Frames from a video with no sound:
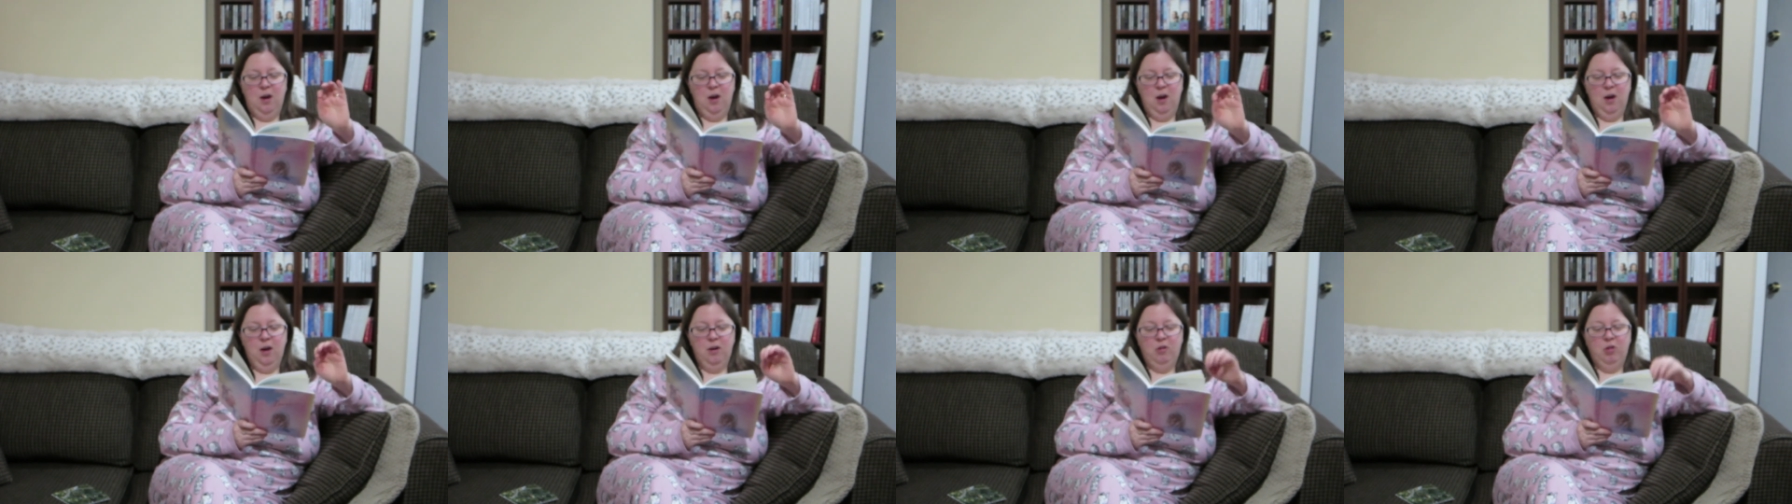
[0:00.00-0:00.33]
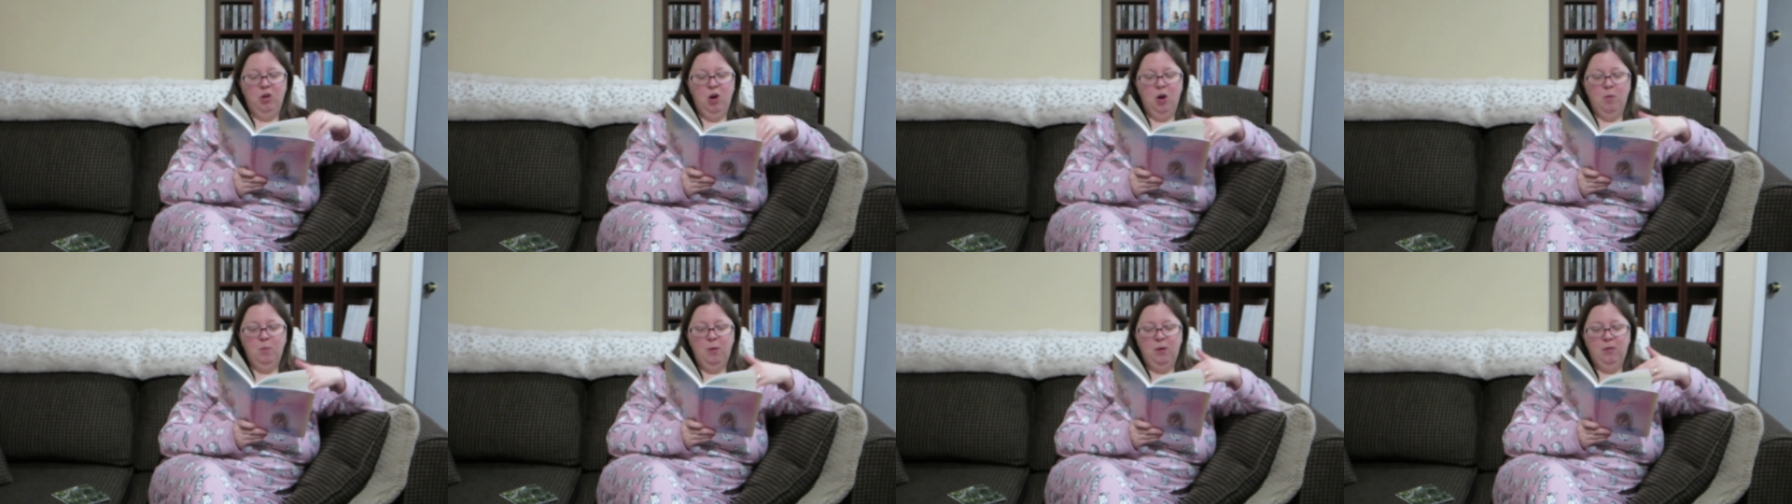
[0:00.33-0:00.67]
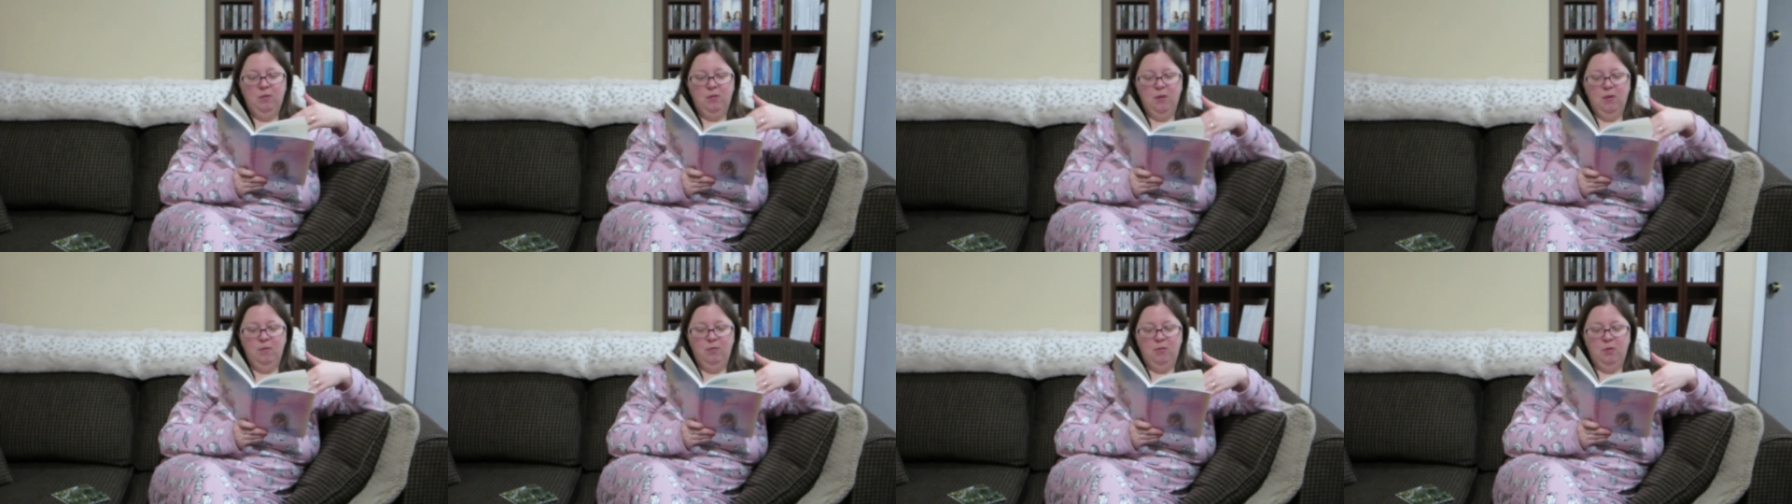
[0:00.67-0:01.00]
I taught
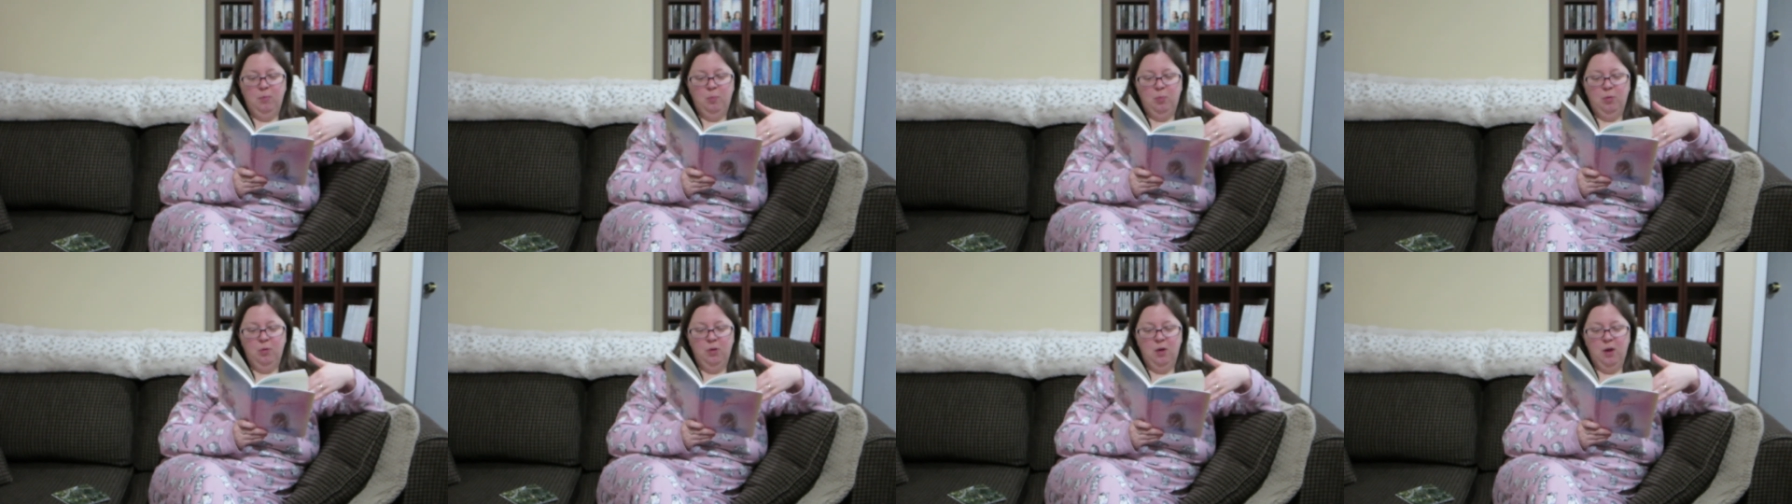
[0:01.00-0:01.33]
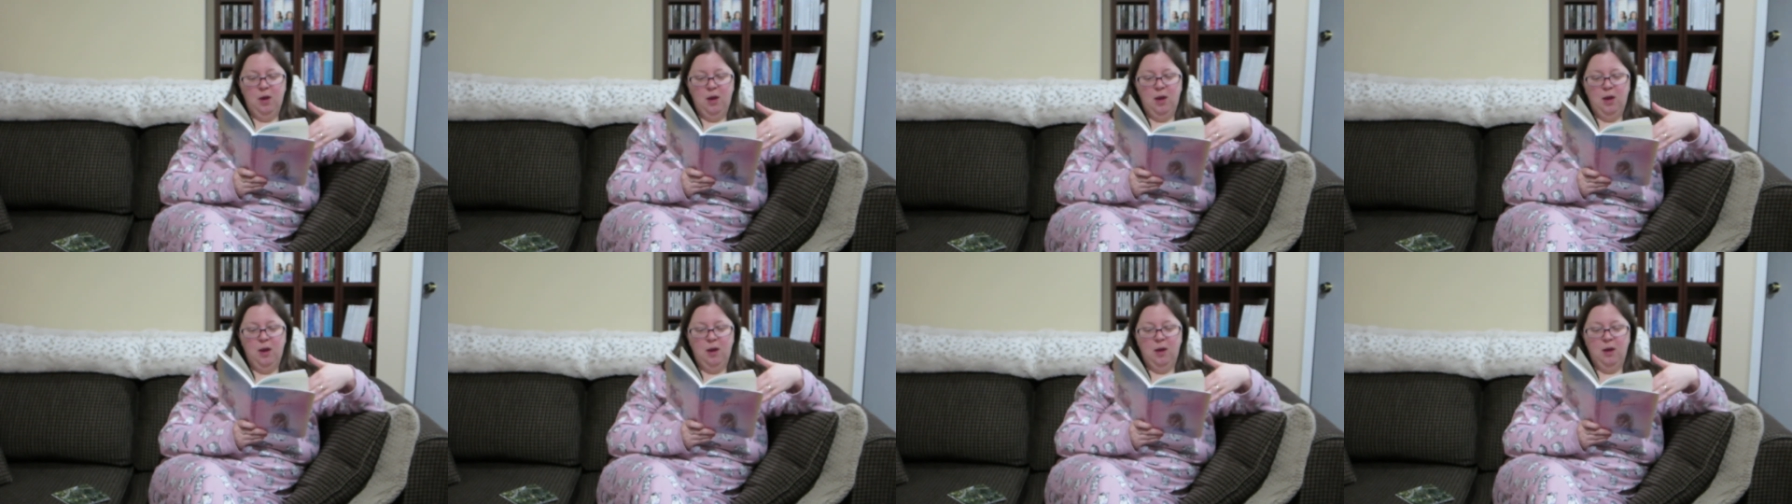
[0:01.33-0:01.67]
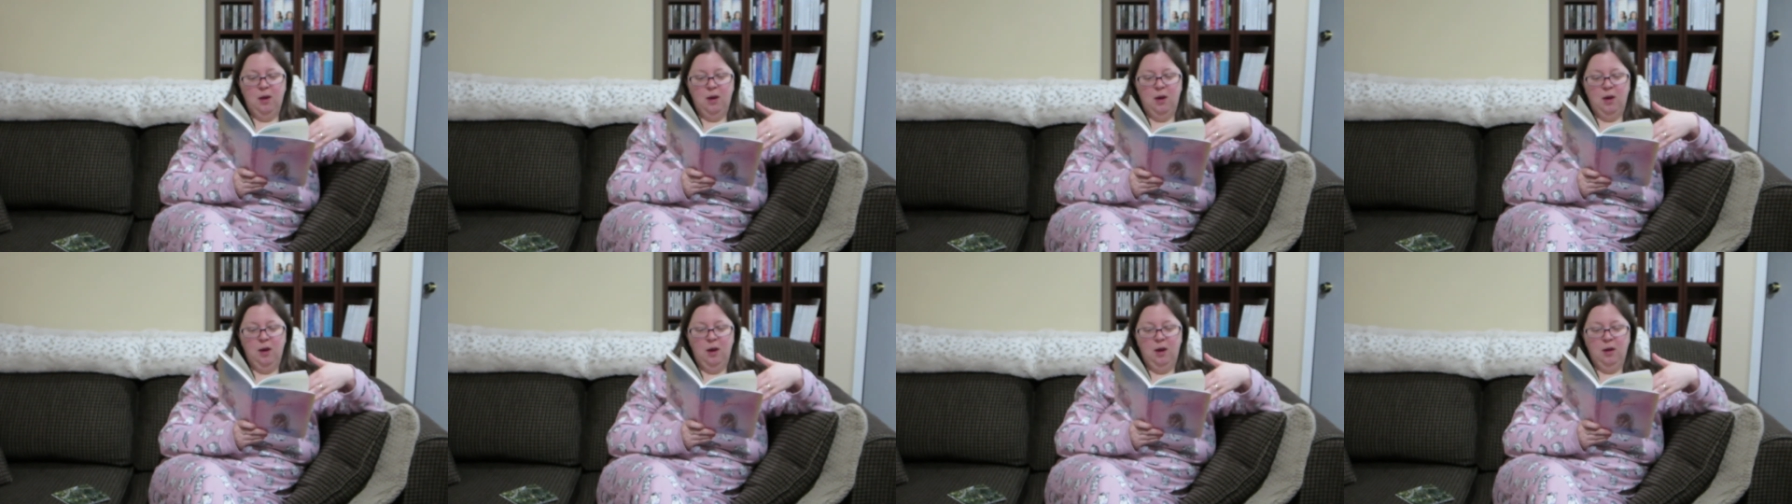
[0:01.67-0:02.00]
myself to play